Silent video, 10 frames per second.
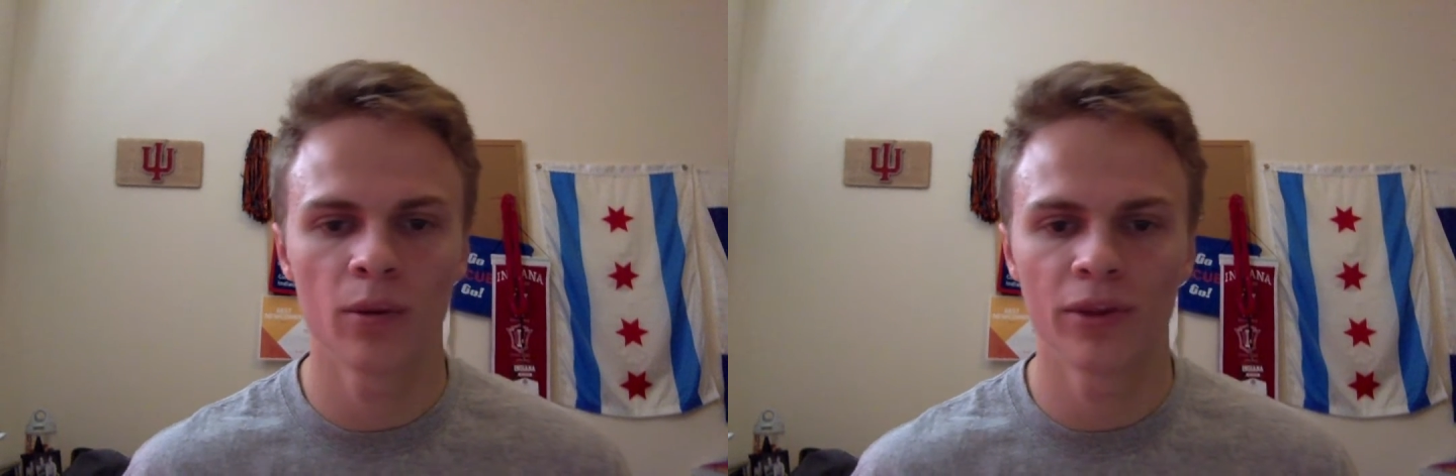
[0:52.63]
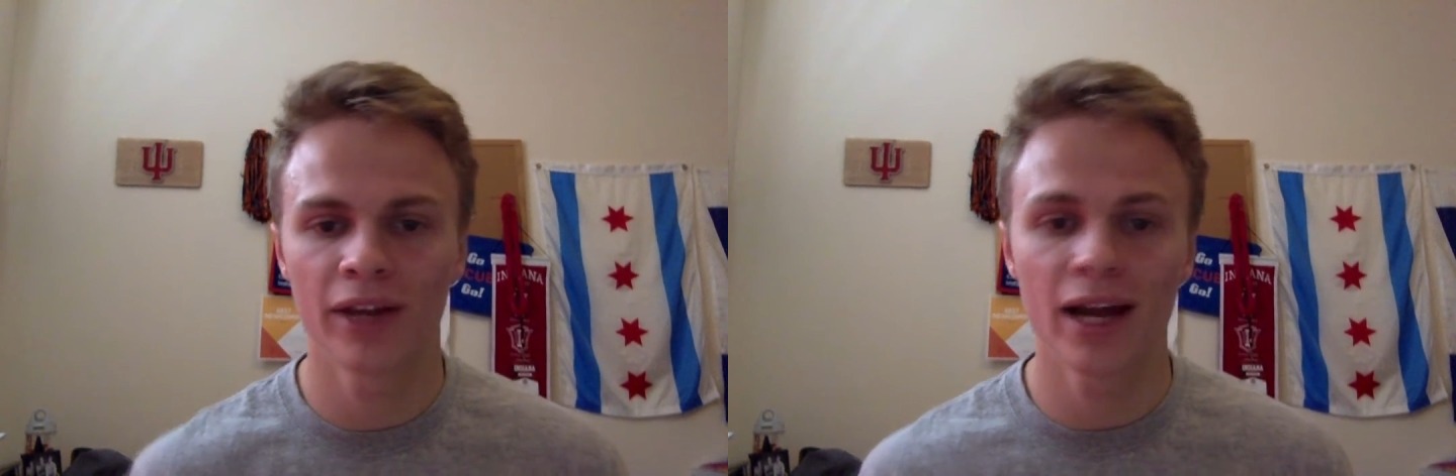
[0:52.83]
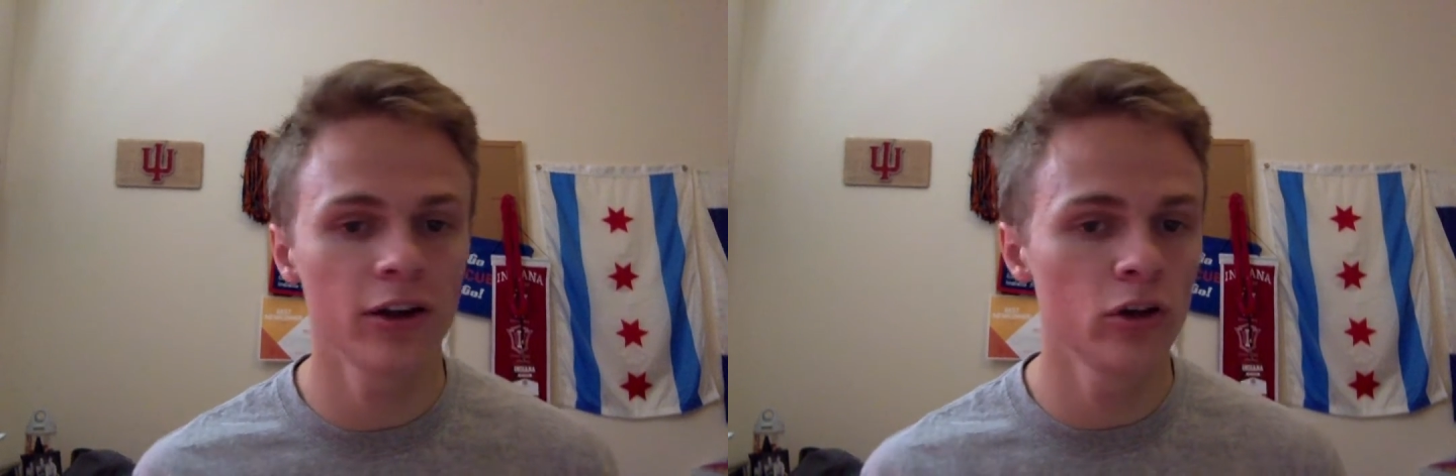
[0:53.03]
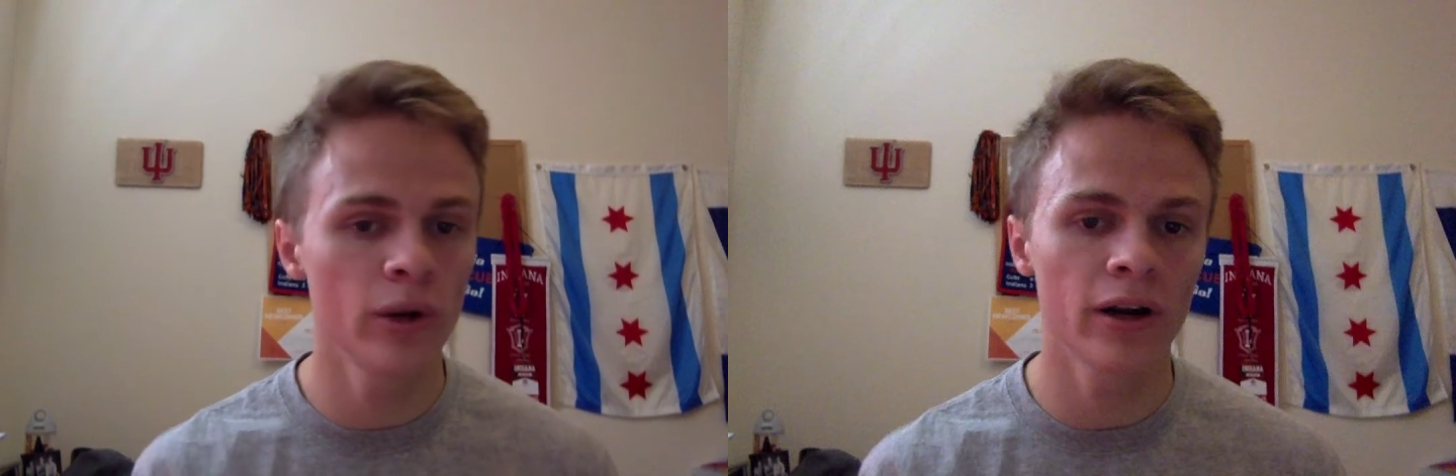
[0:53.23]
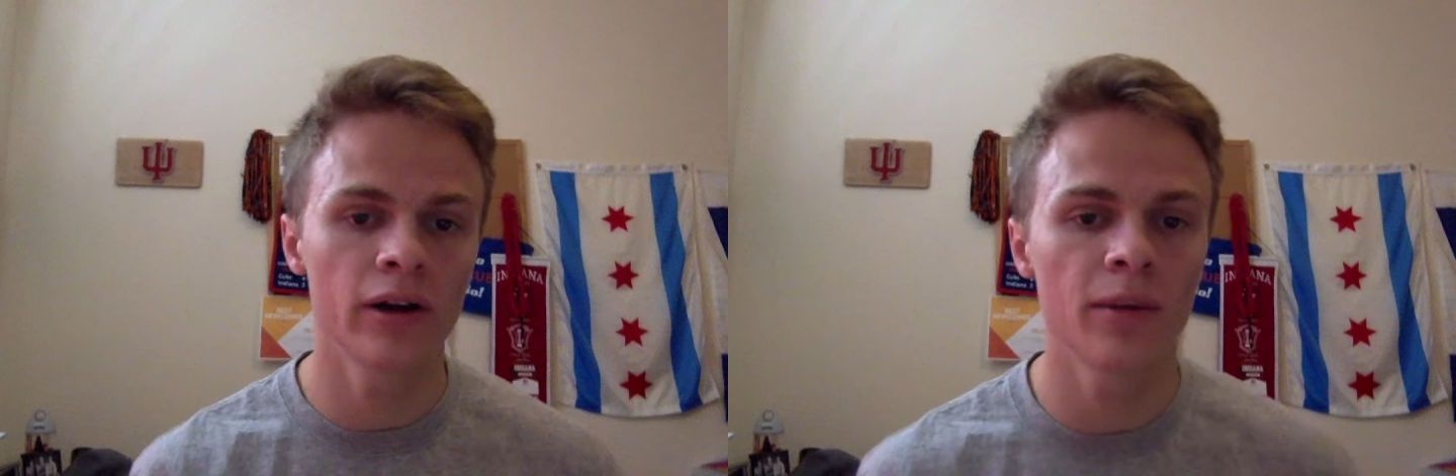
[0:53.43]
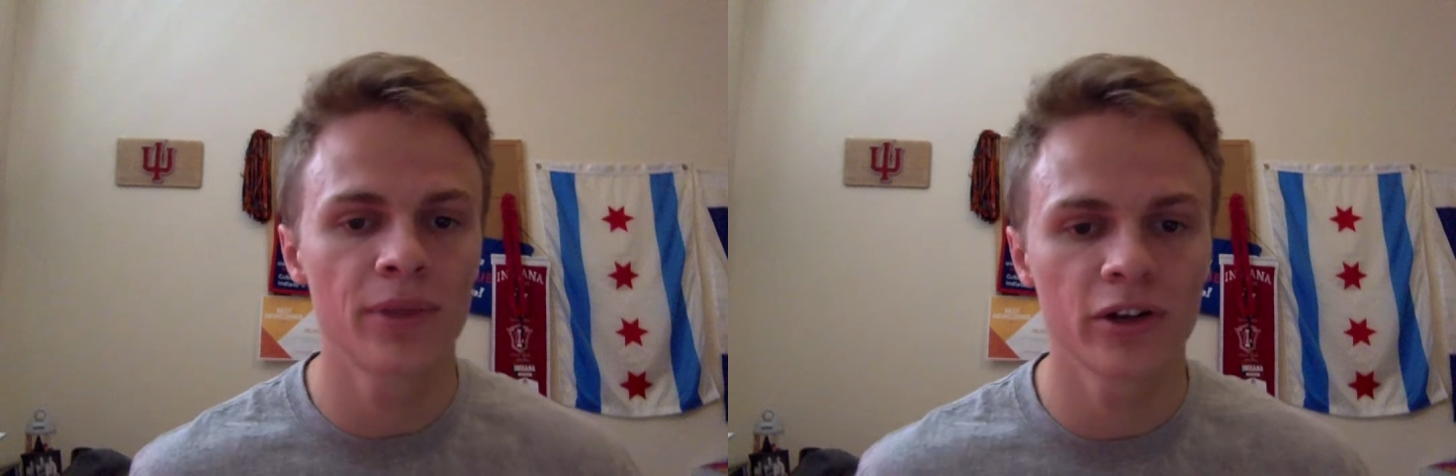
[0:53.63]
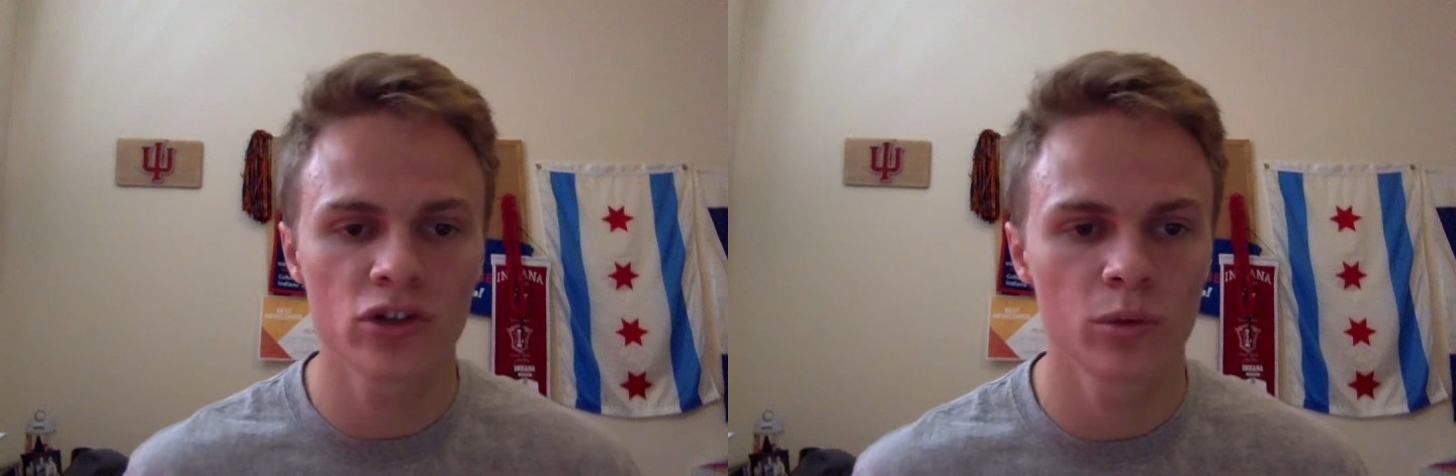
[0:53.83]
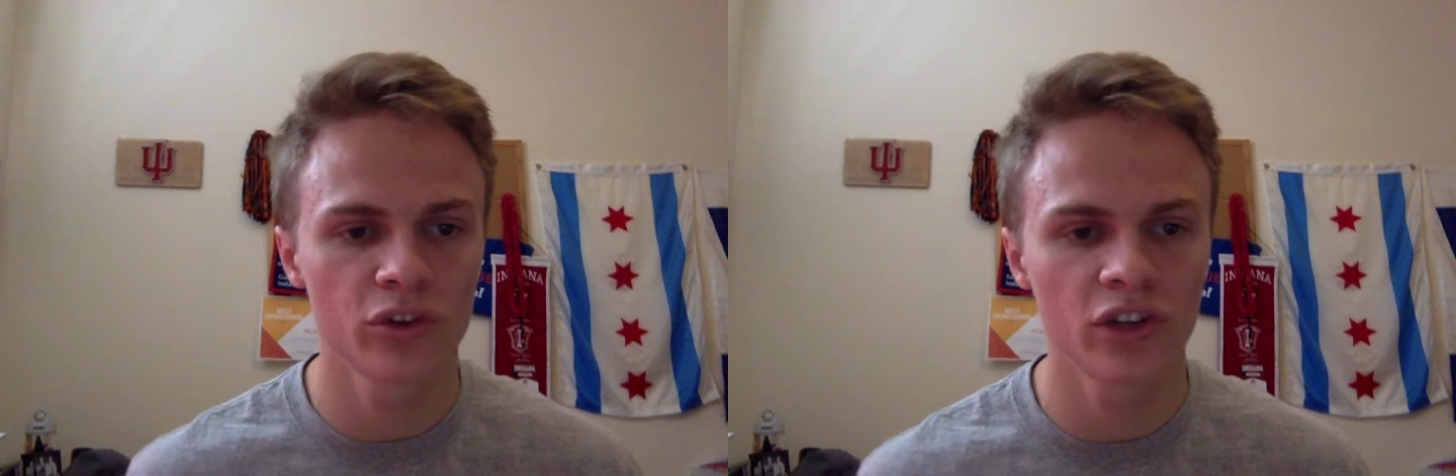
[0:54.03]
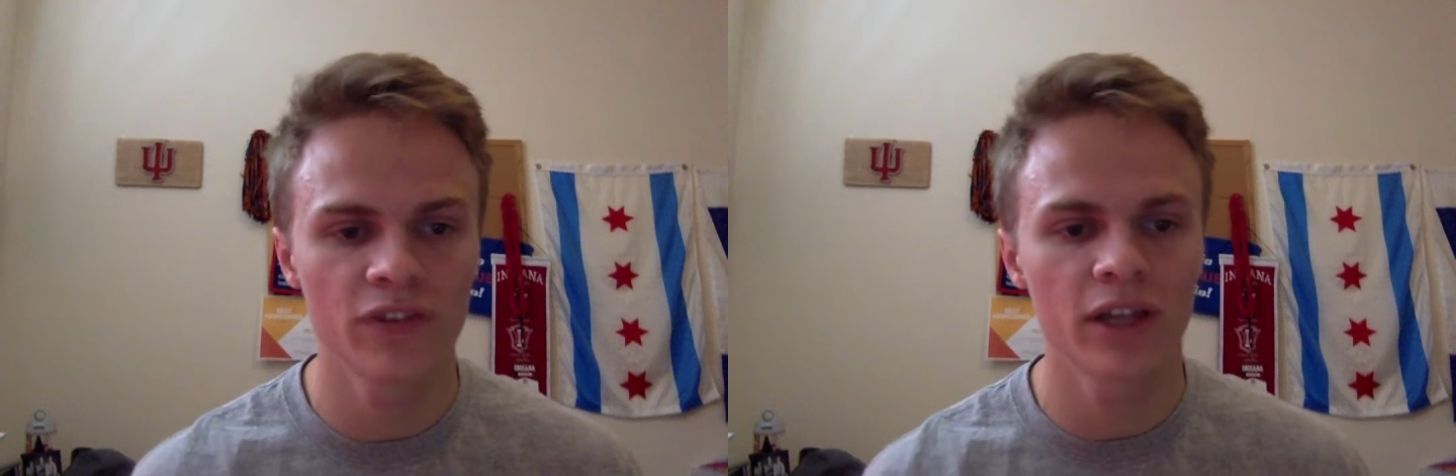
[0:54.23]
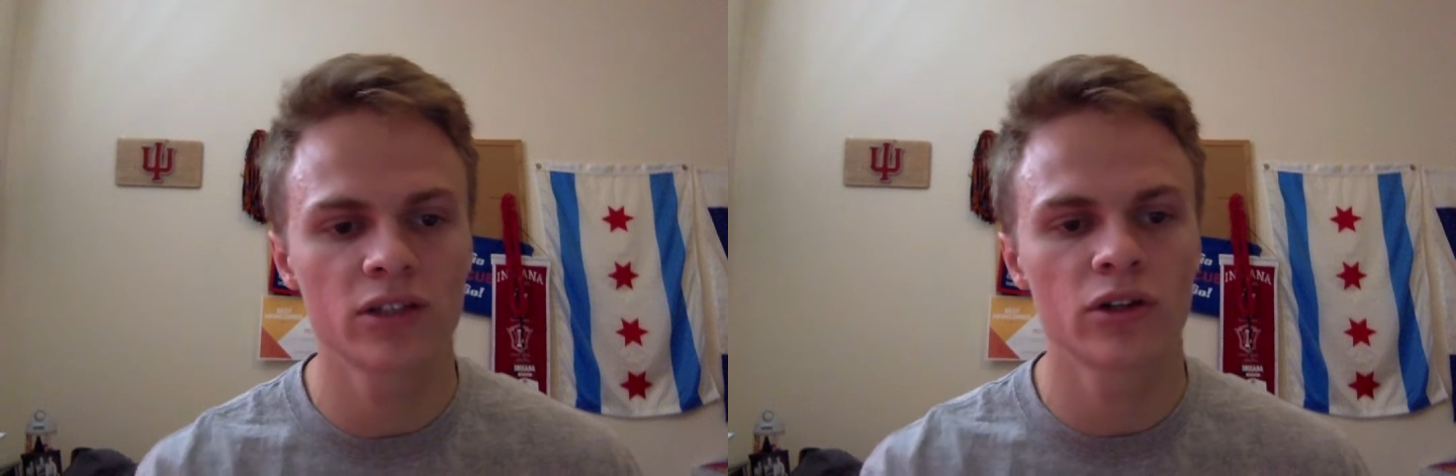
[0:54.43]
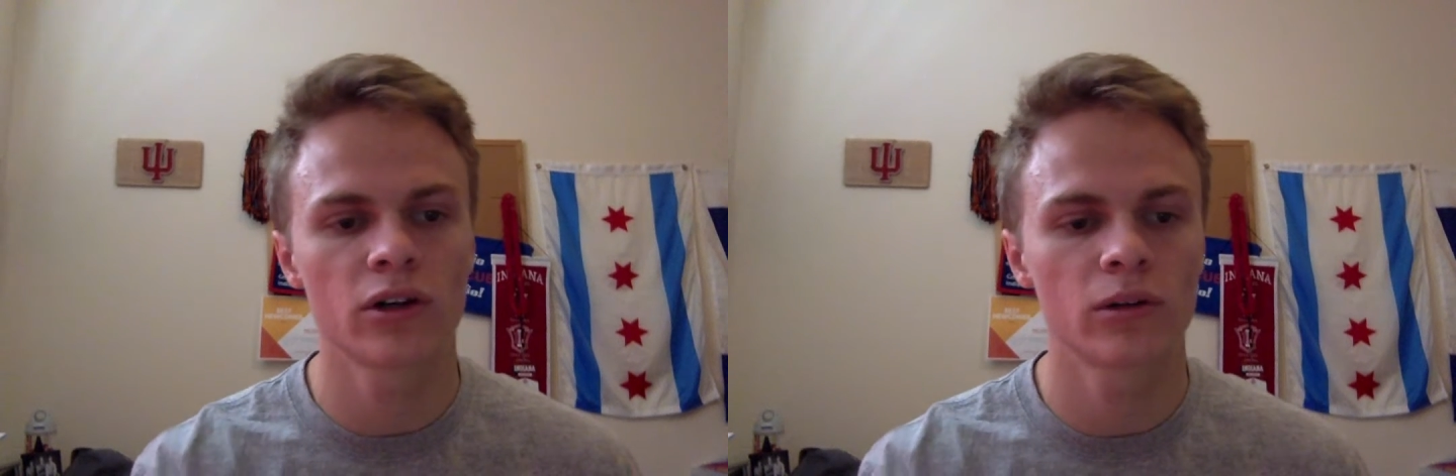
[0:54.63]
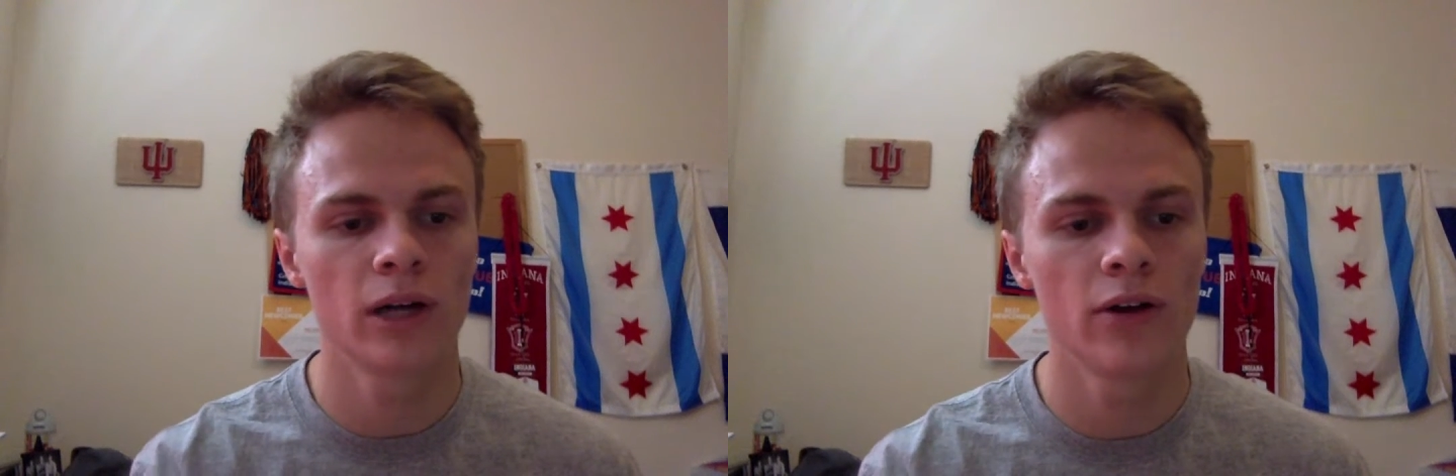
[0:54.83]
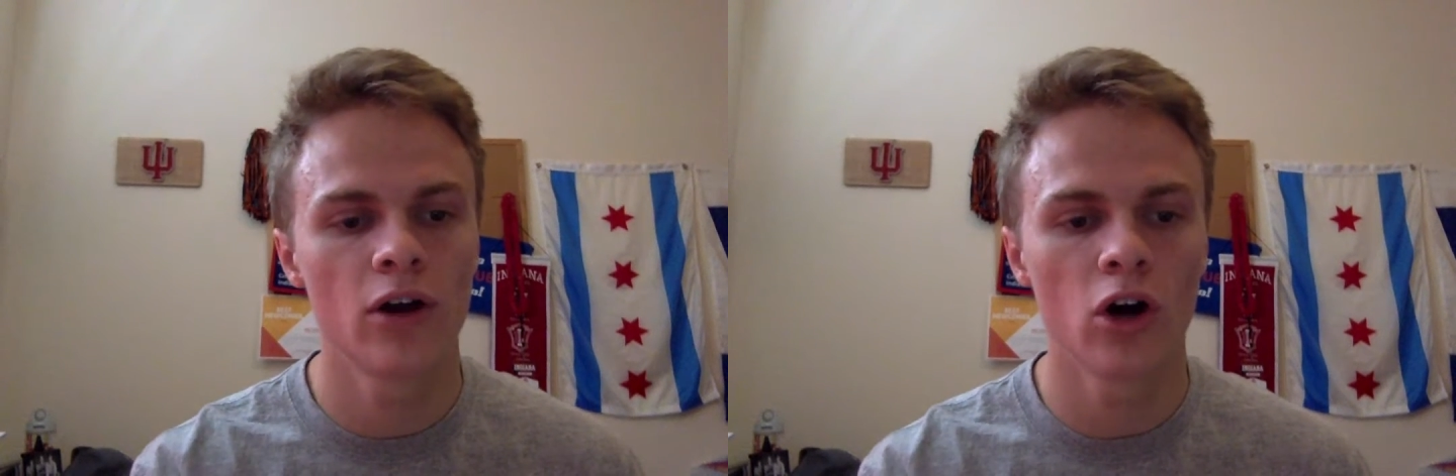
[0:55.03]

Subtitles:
but they got a new era up there, so we'll see if they can turn it around.